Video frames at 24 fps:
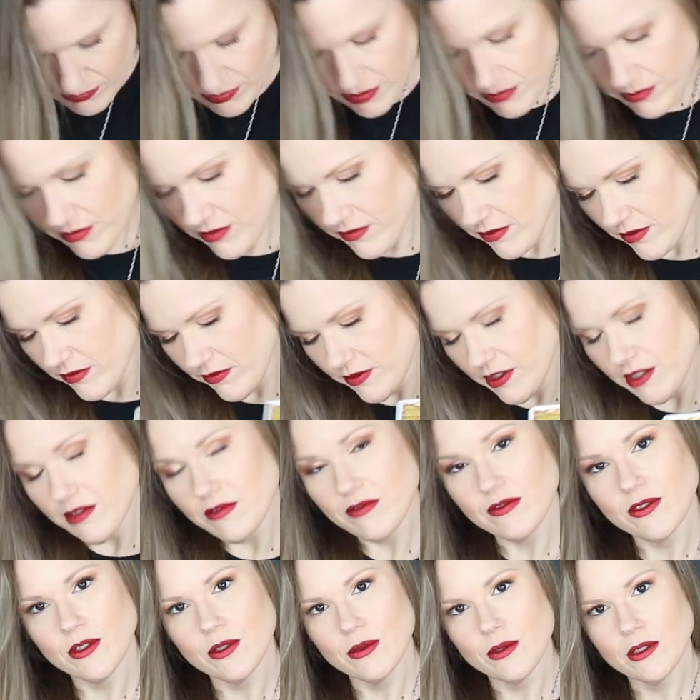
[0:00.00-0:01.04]
want to move your fire
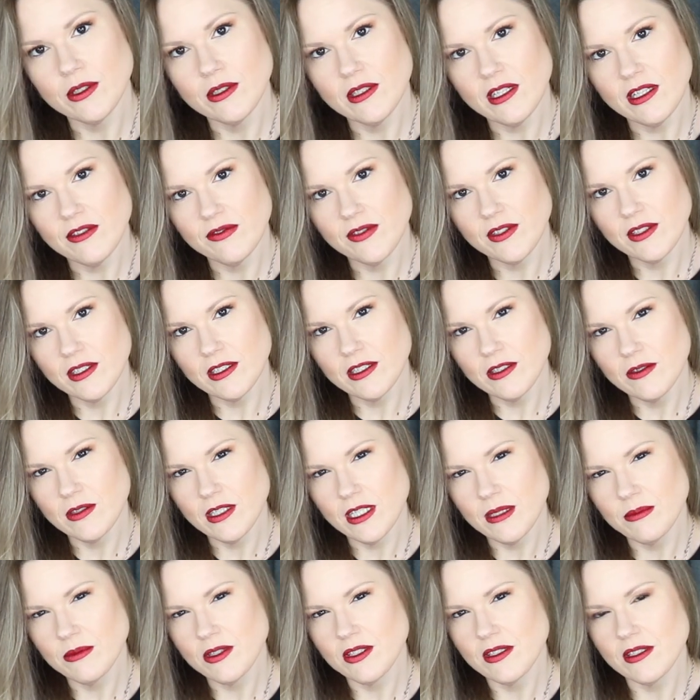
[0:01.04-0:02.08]
forward? I feel like you
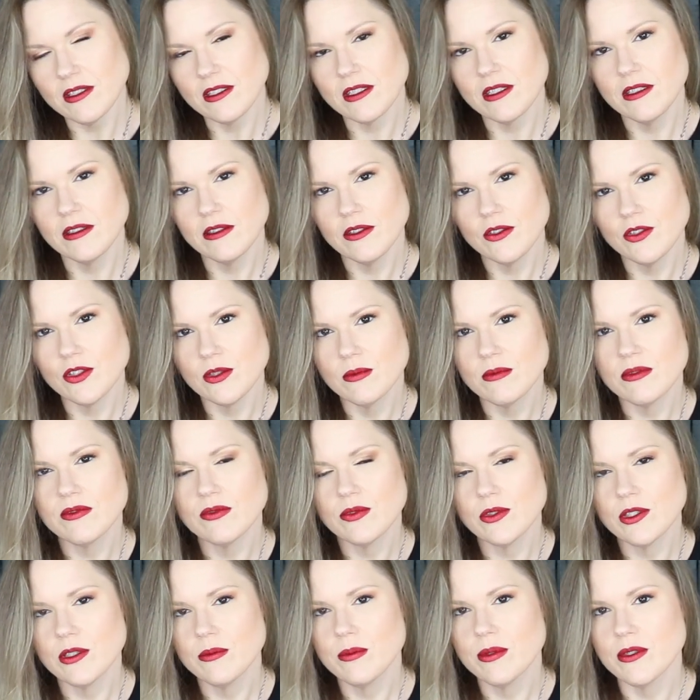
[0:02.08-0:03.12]
came to this conclusion
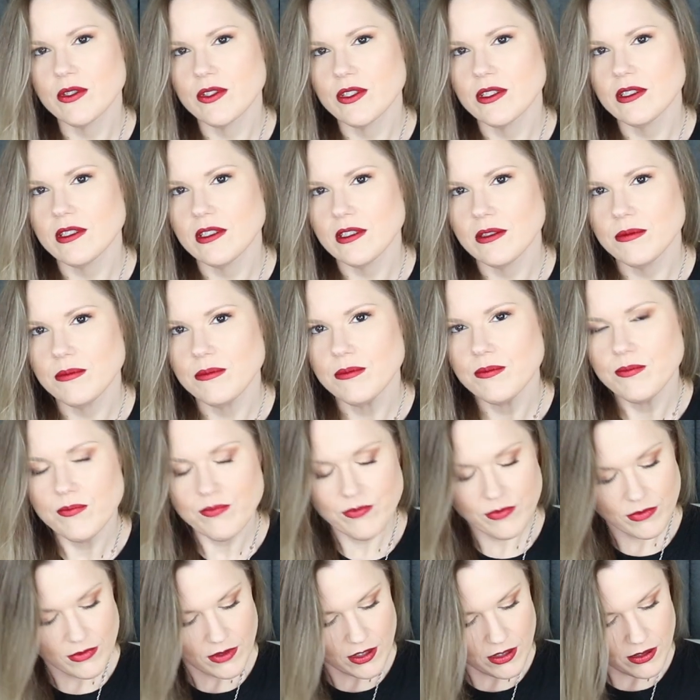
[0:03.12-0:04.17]
before your person did.
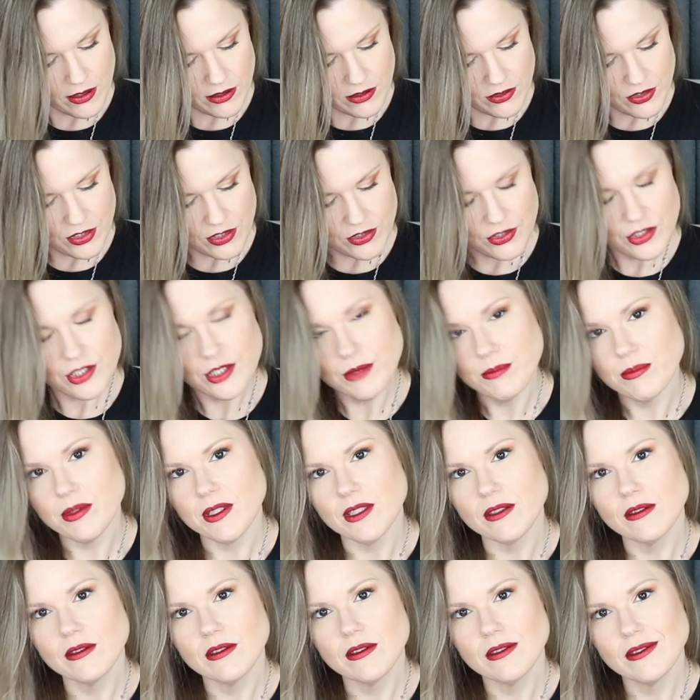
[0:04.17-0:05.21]
Your energy's
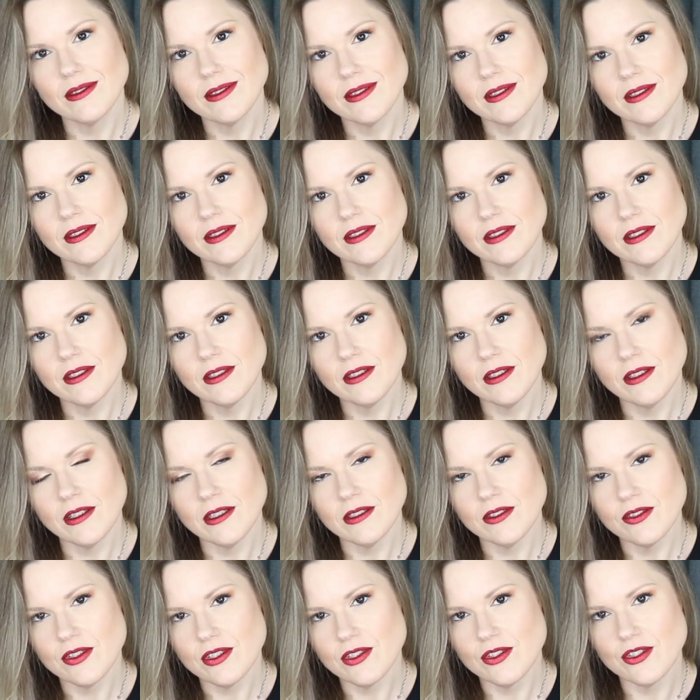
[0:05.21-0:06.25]
jumping. Your
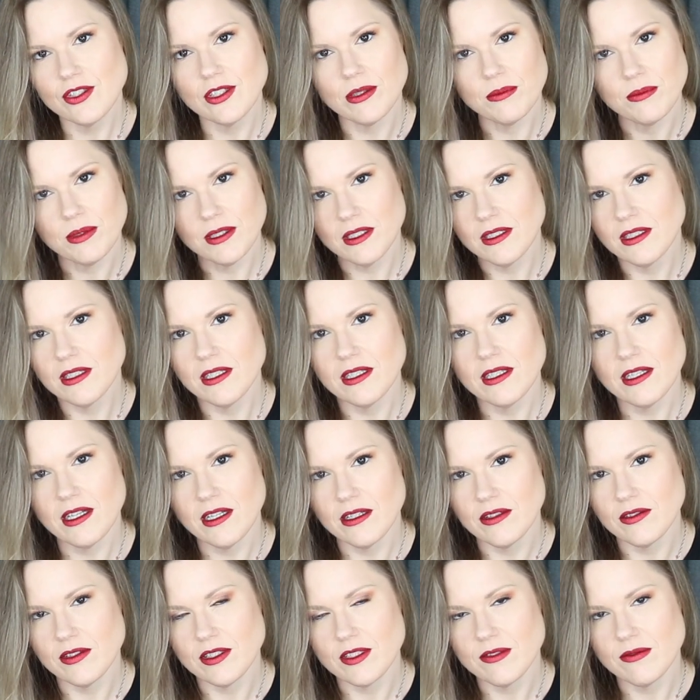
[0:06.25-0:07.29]
energy's jumping to get
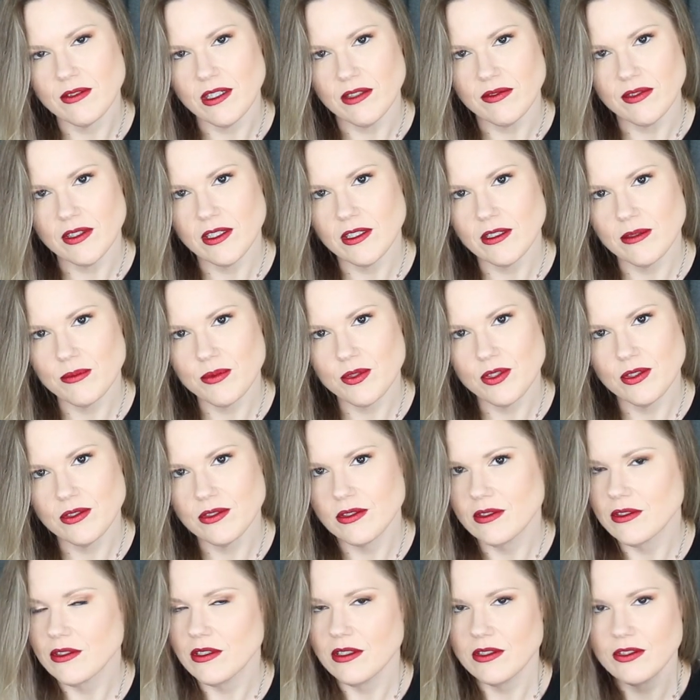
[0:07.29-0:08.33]
out of this Five of Cups. You
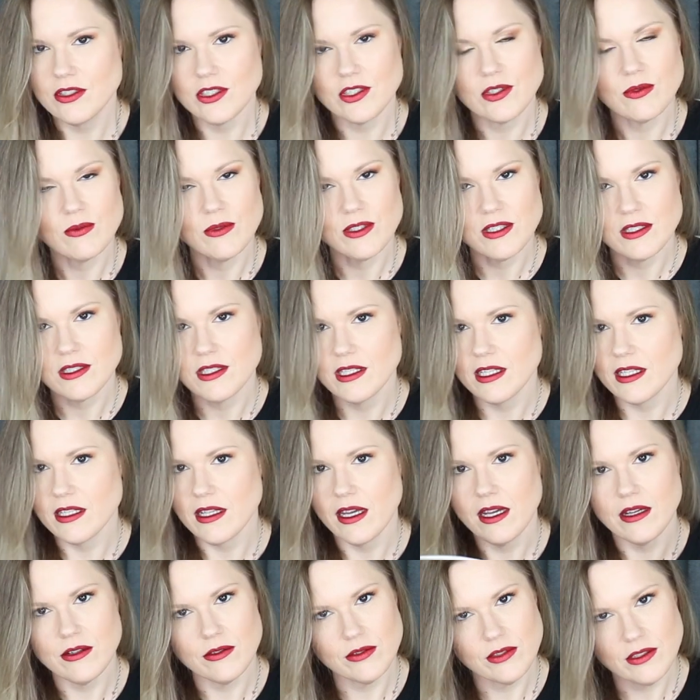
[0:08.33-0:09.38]
just wants to get
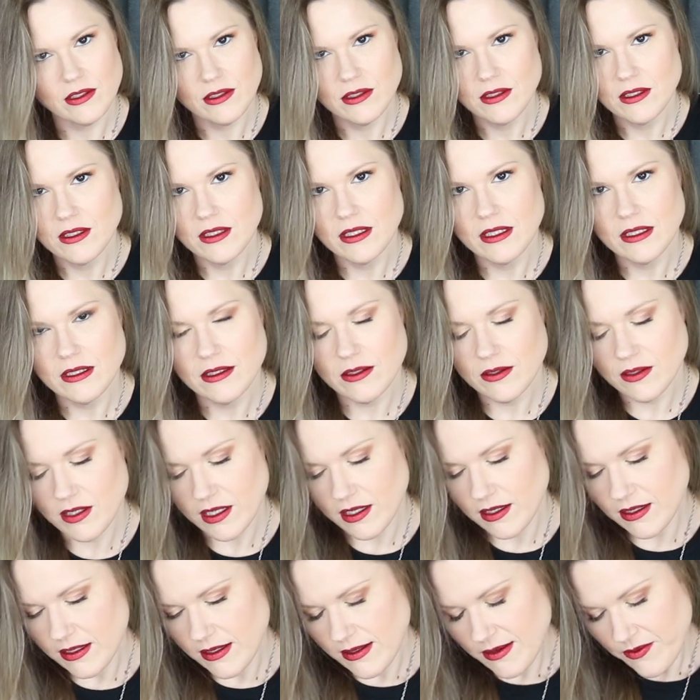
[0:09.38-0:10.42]
out. Okay.